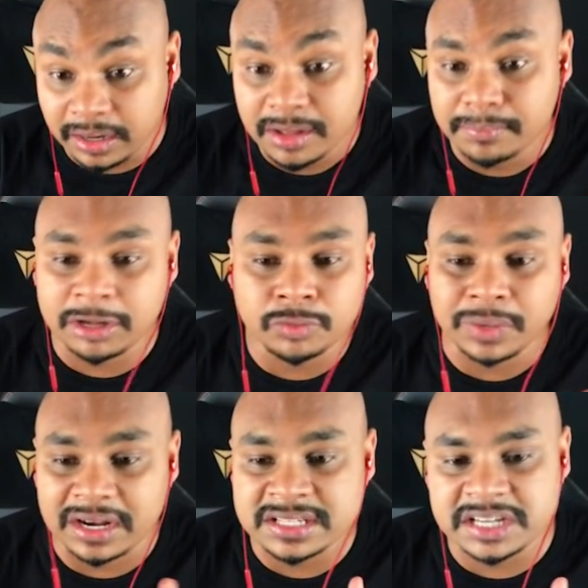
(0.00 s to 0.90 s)
because we
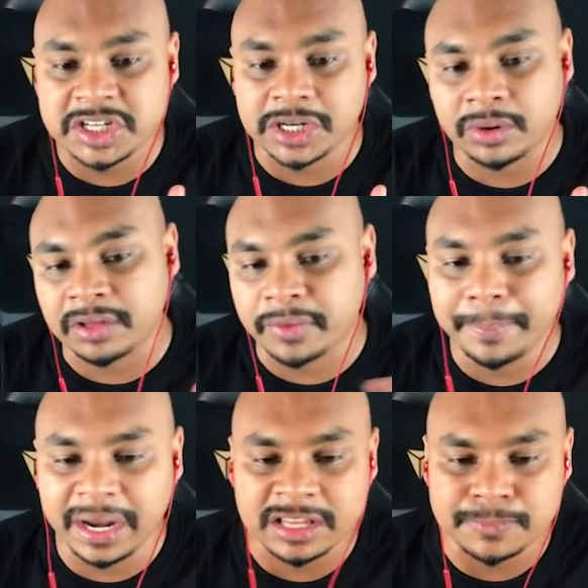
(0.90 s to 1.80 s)
understand she could have a bad
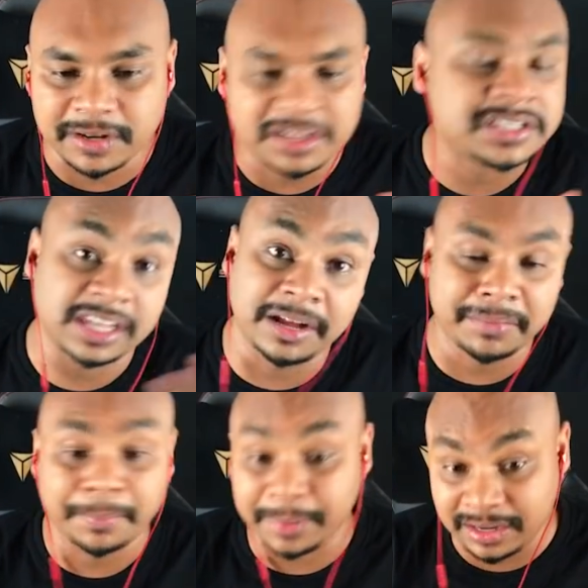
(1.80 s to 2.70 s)
experience. Yep,
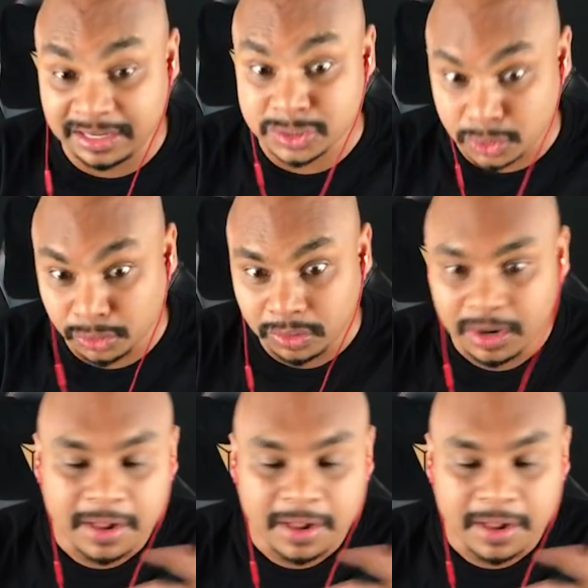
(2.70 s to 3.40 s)
apparently so.